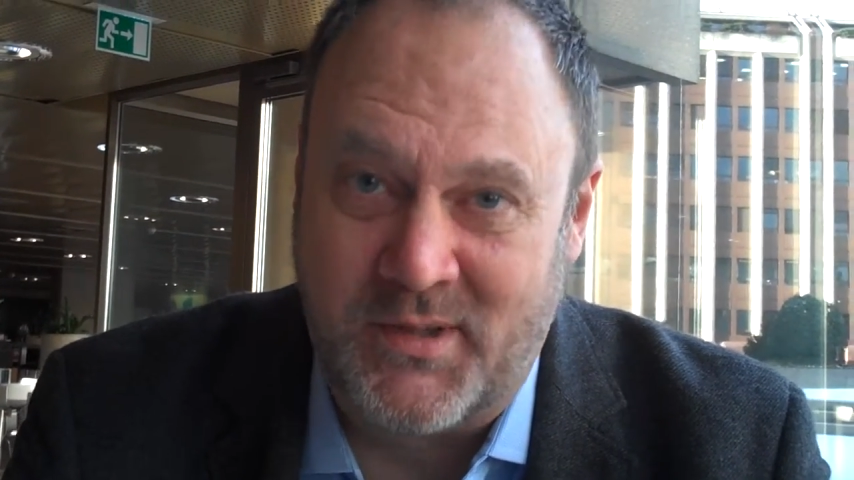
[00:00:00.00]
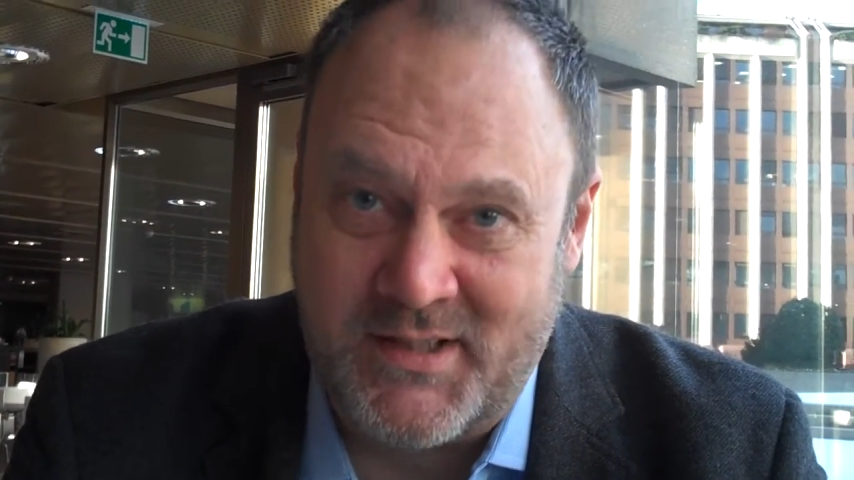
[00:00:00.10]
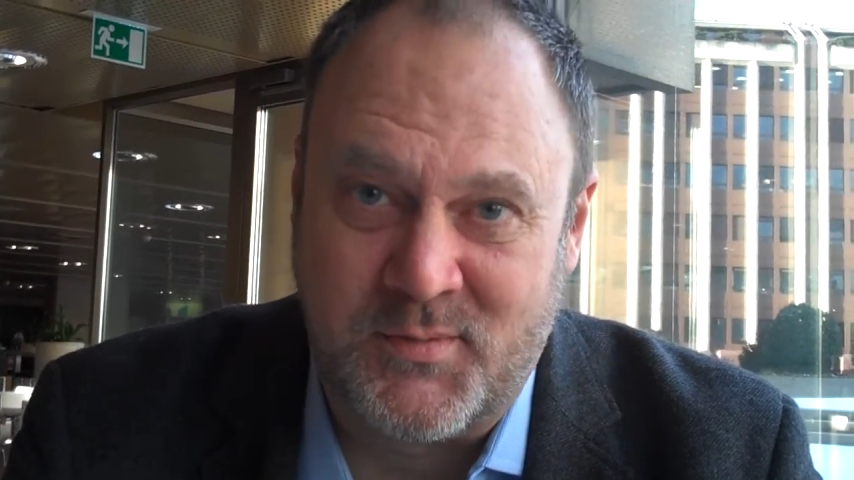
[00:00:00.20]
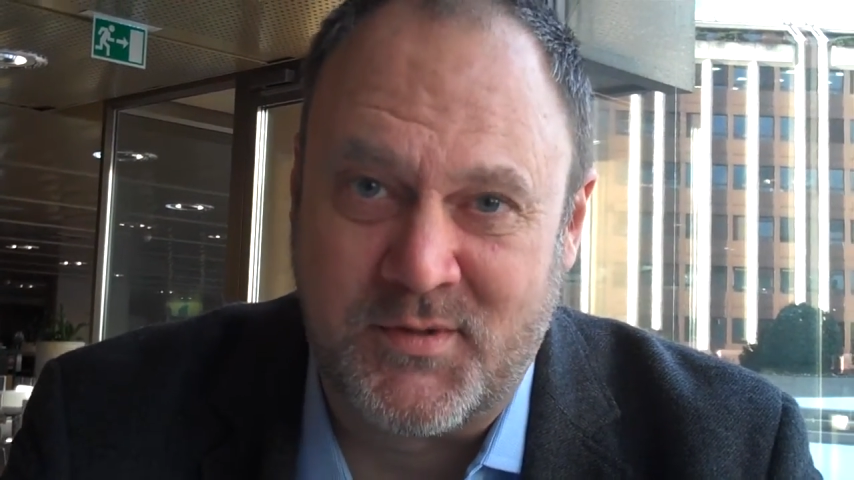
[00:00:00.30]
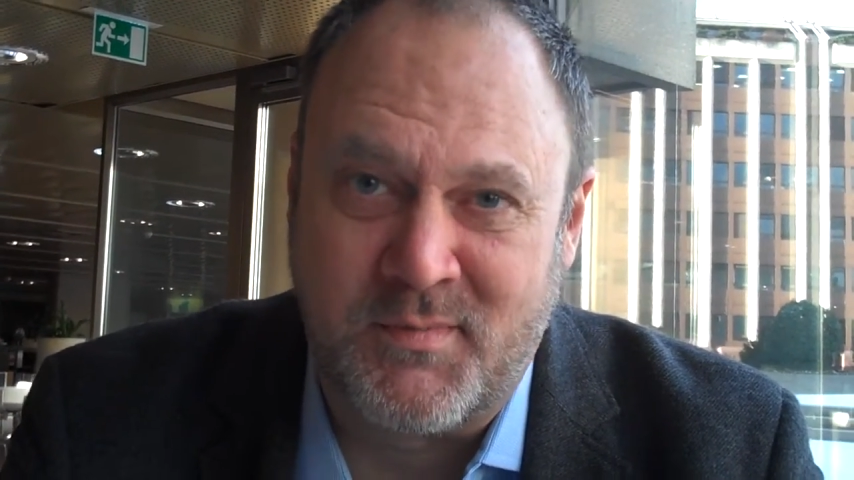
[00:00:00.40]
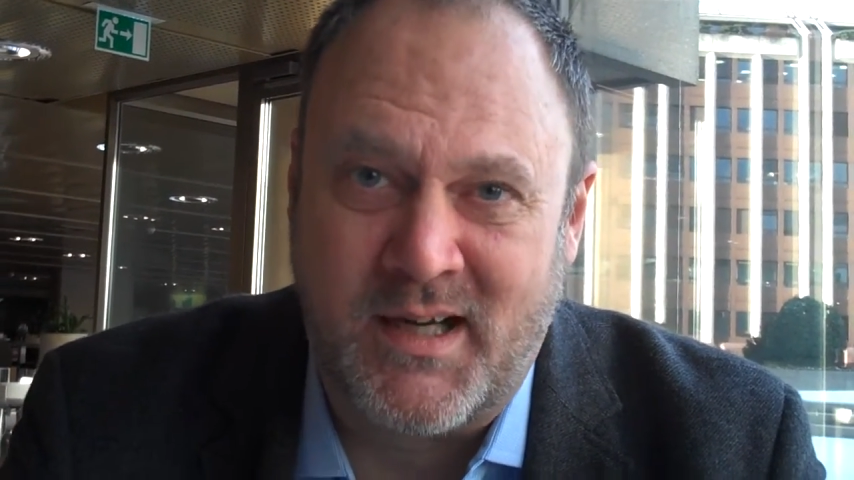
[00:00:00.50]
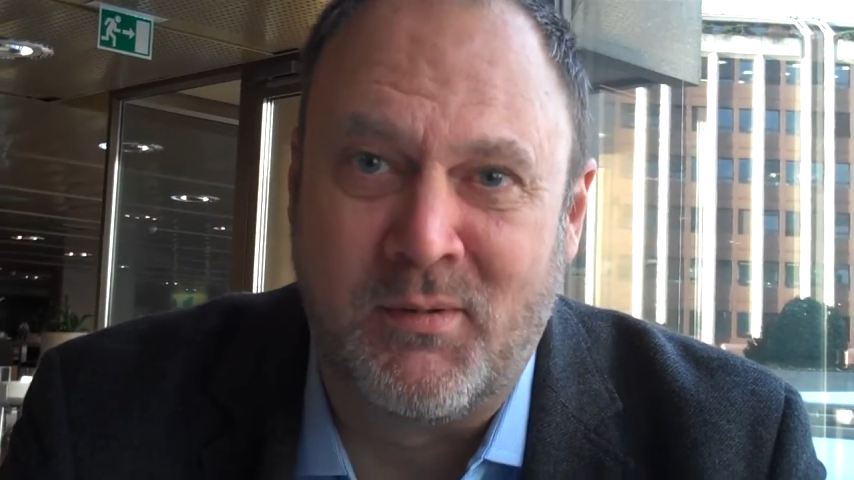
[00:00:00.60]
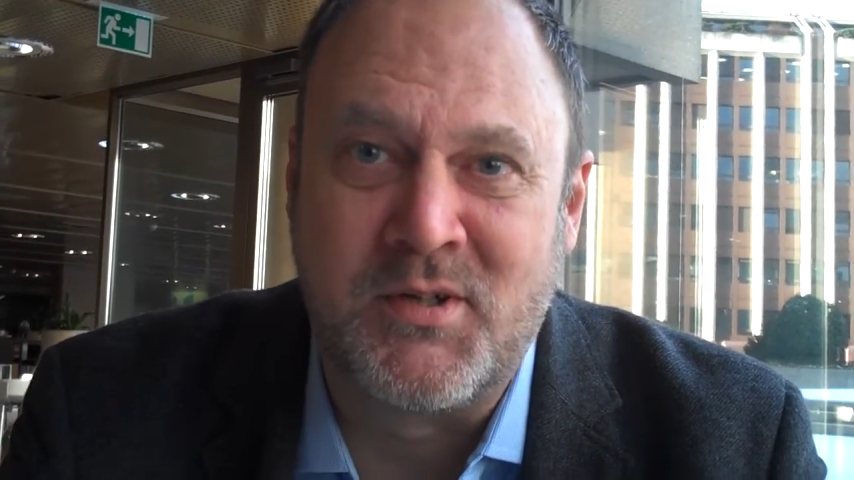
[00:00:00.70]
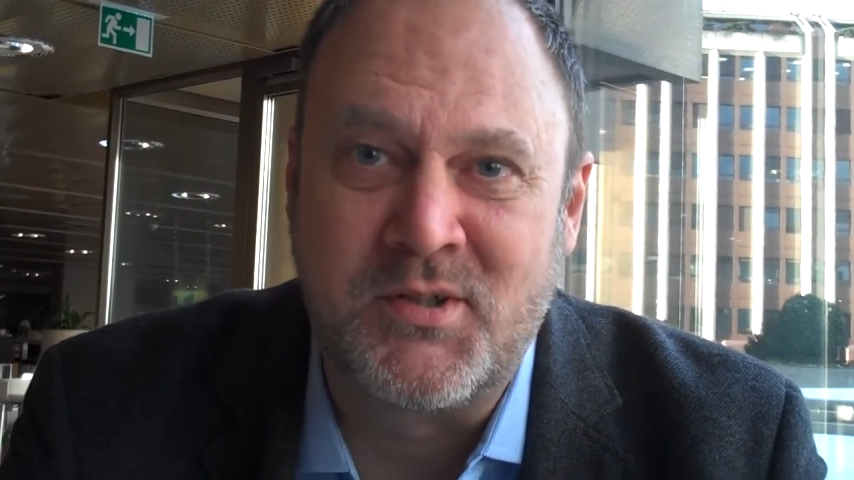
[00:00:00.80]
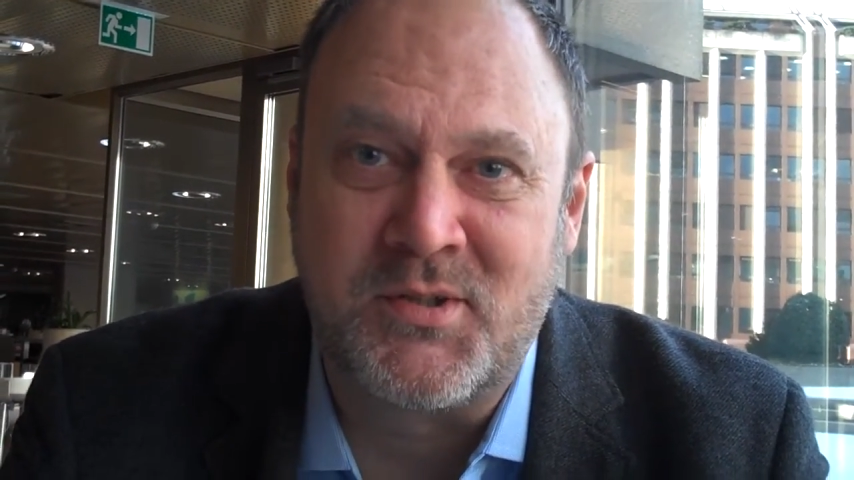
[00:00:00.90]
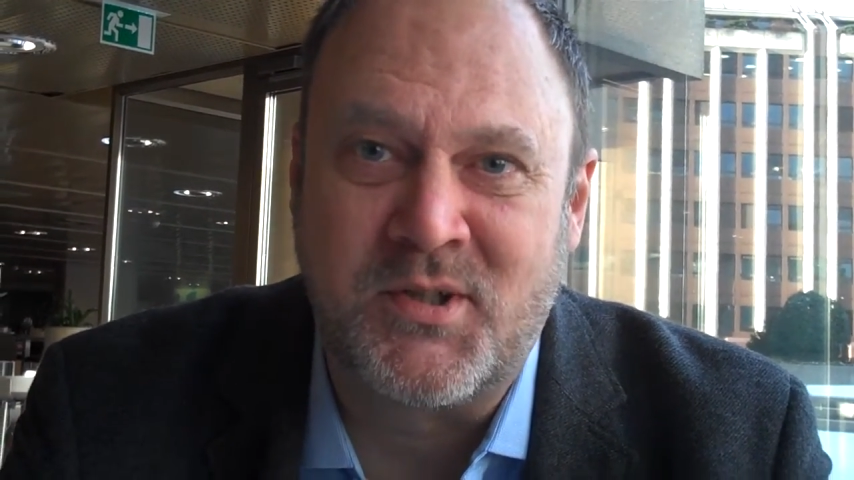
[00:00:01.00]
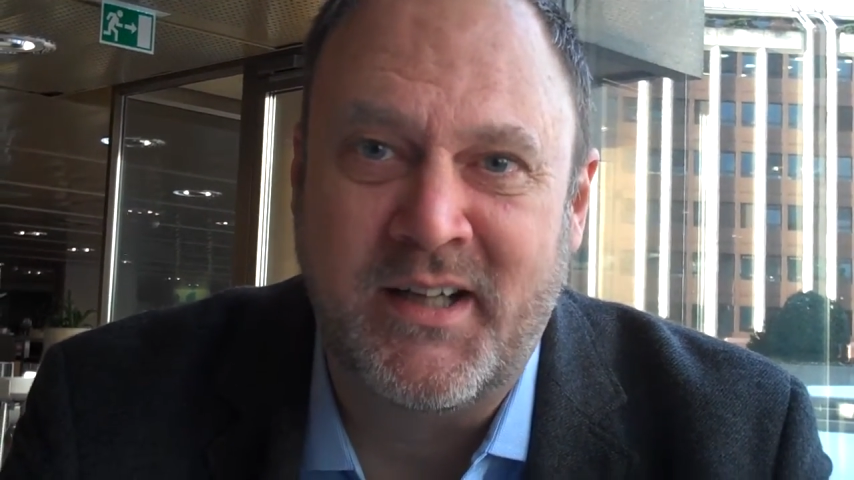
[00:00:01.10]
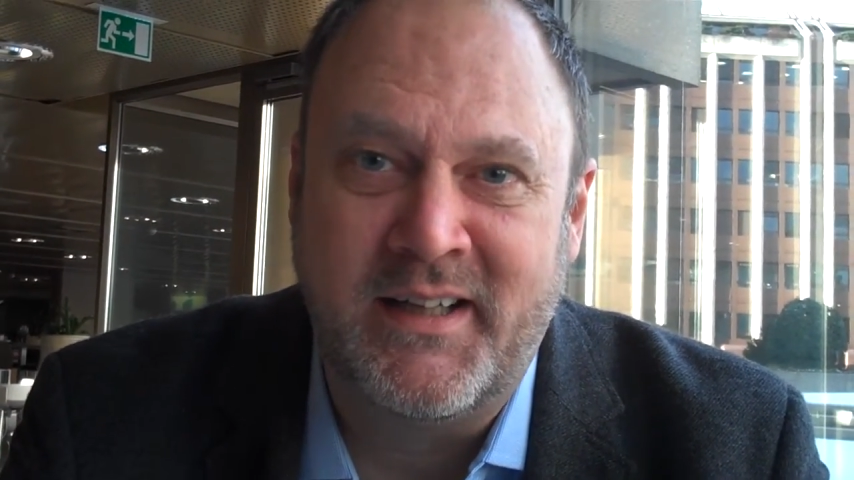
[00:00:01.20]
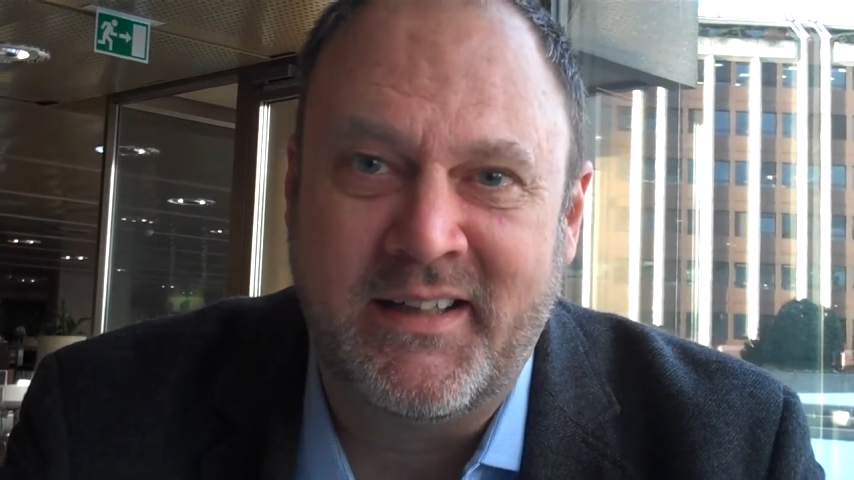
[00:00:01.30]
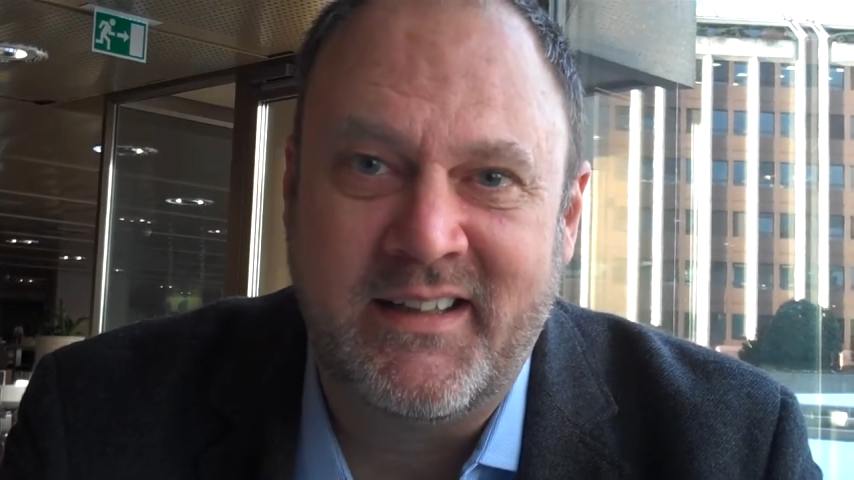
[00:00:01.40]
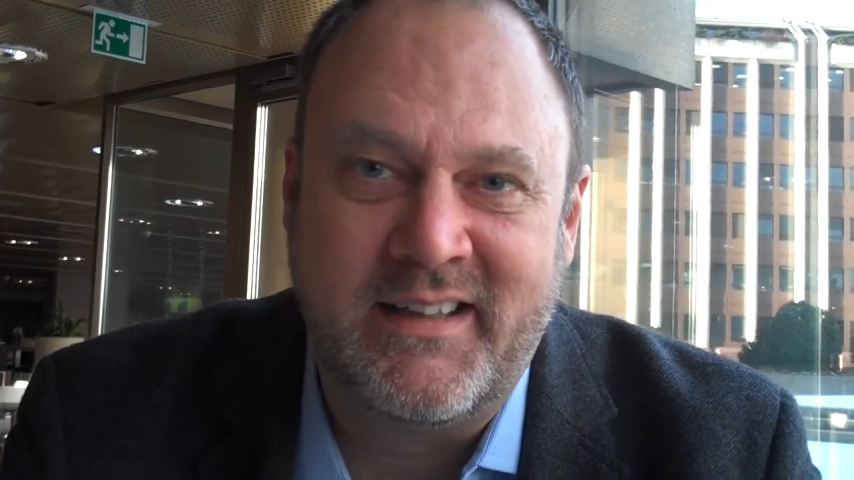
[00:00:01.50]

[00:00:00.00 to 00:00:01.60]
That was my original training.